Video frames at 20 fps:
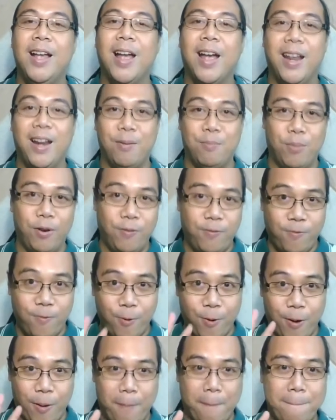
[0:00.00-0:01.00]
And number
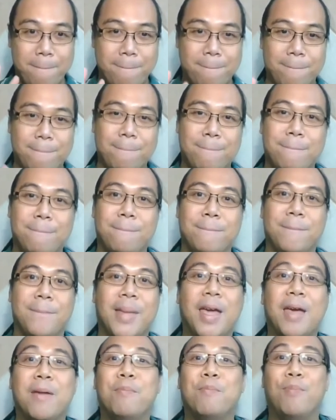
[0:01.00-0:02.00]
four,
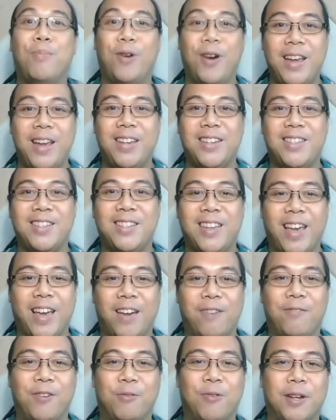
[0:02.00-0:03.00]
embrace
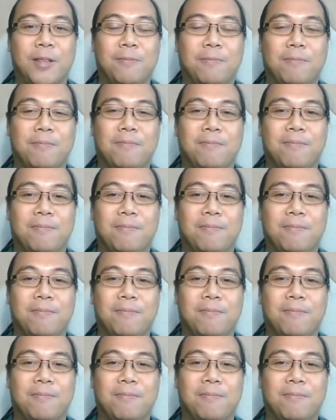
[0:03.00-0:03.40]
everyone.